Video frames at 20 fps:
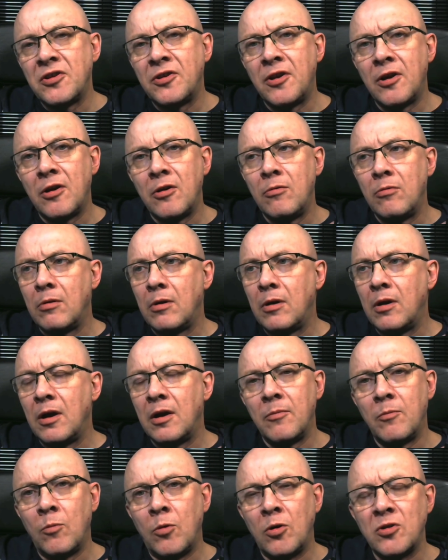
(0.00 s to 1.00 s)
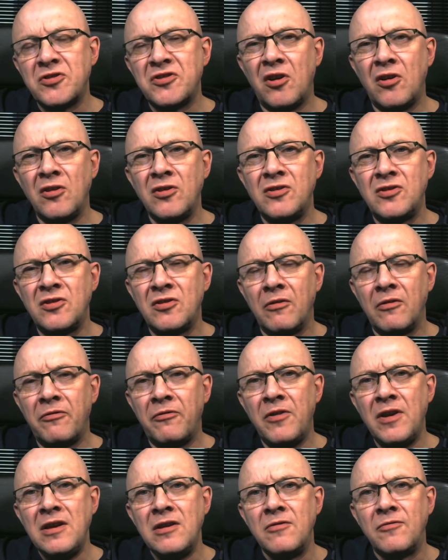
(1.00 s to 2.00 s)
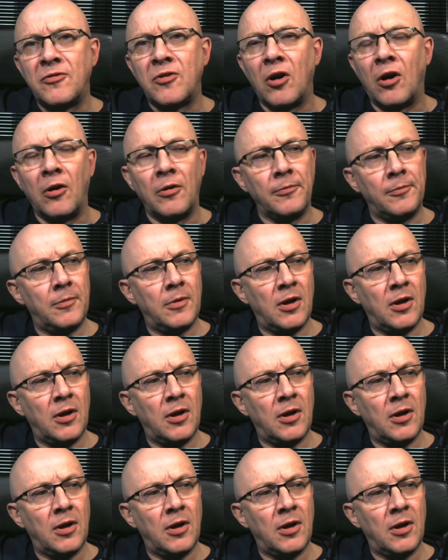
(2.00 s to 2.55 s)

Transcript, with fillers: to know what size feet you've got.